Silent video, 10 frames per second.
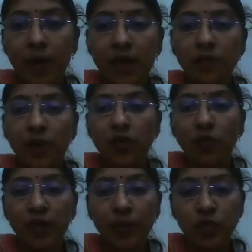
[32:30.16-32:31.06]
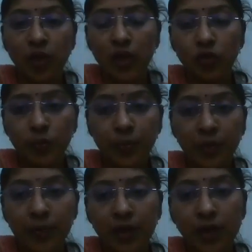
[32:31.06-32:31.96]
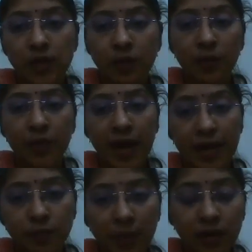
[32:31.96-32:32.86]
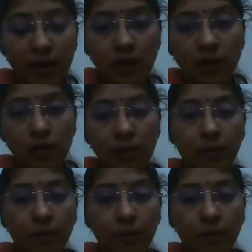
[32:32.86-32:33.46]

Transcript: Management of ruptured ectopic pregnancy may be expectant,